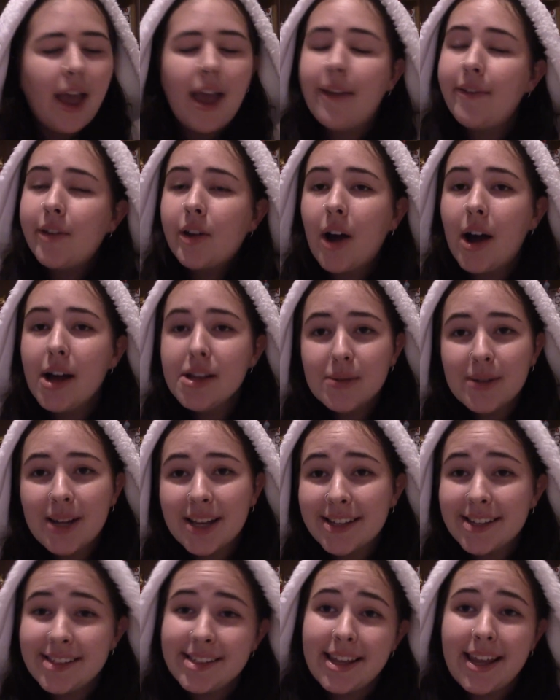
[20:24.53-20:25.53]
if you guys would
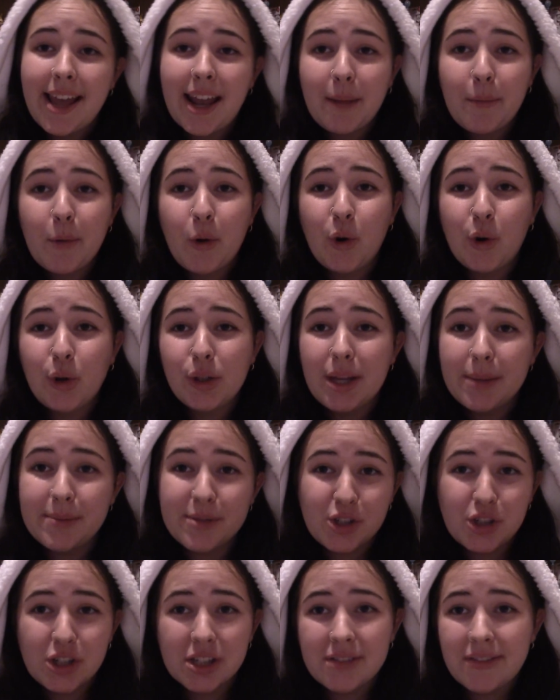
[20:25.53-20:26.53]
like to see any more
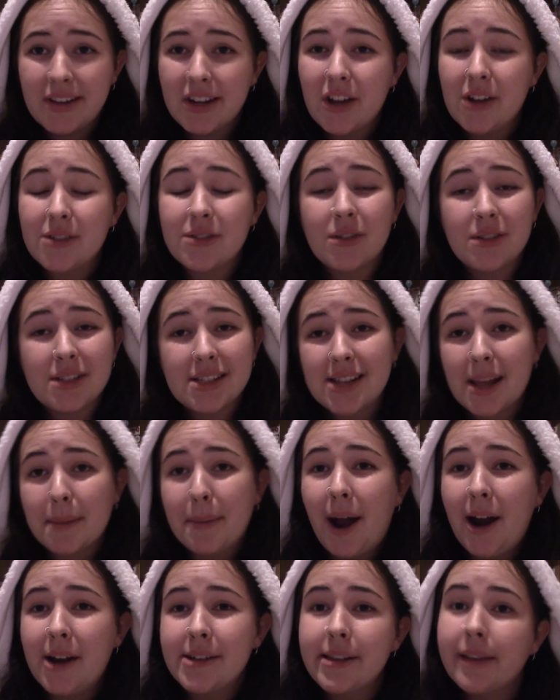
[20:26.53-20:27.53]
tips and tricks videos on
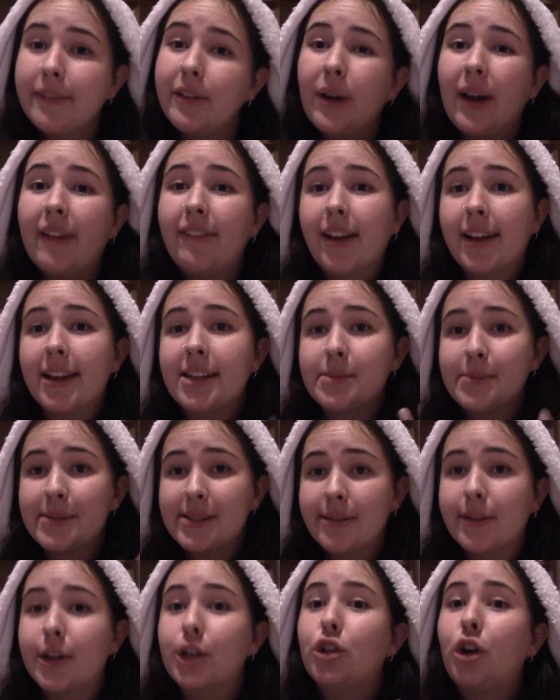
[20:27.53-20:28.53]
Disneyland Paris, if you have like a
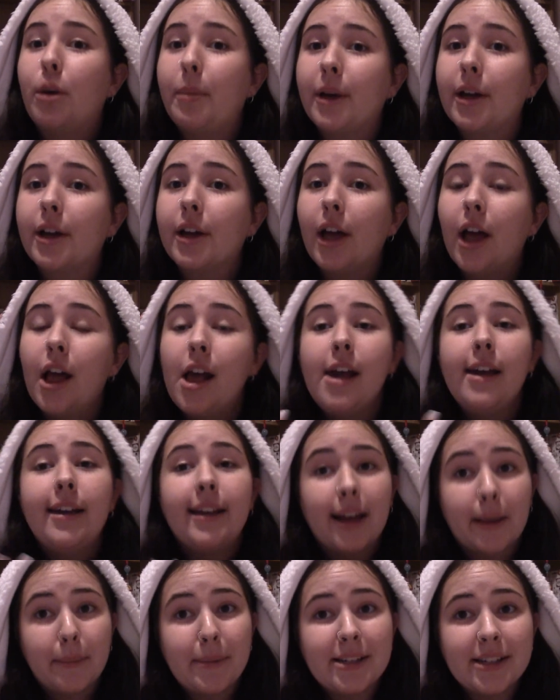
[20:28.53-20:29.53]
specific topic
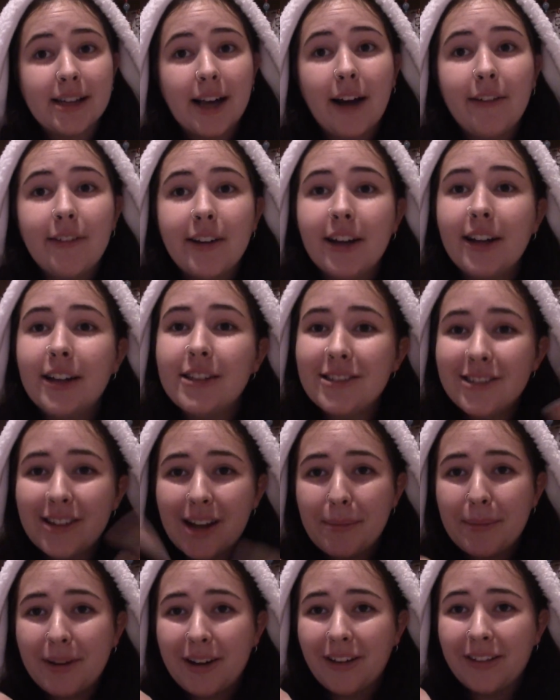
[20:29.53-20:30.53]
you'd like me to cover, do
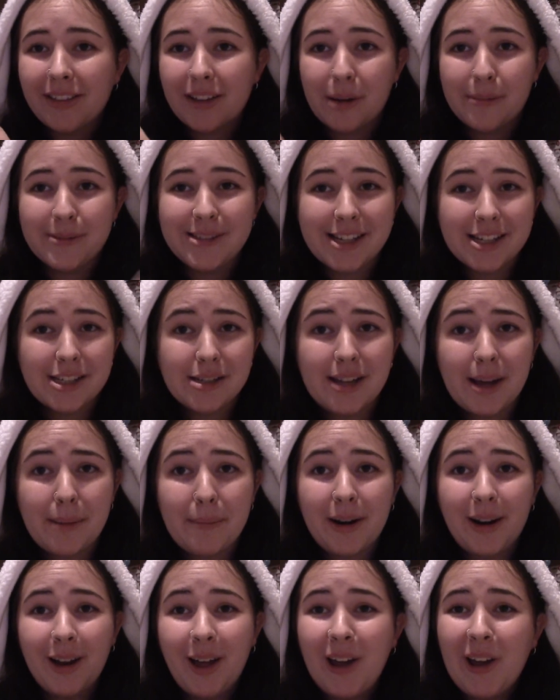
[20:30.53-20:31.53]
let me know in the comment section
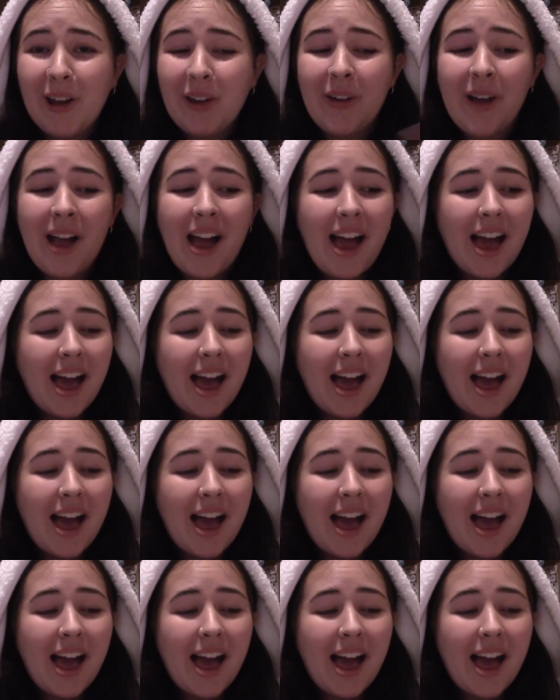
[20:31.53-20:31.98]
down below.